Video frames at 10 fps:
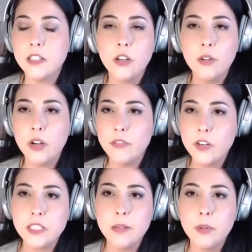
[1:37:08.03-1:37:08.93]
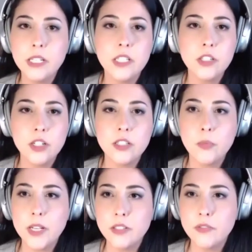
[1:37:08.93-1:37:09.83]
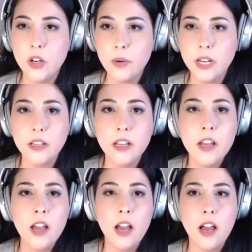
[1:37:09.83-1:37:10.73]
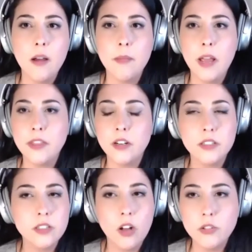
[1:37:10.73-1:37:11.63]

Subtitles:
there are, for example, indigenous ways of knowing, and there's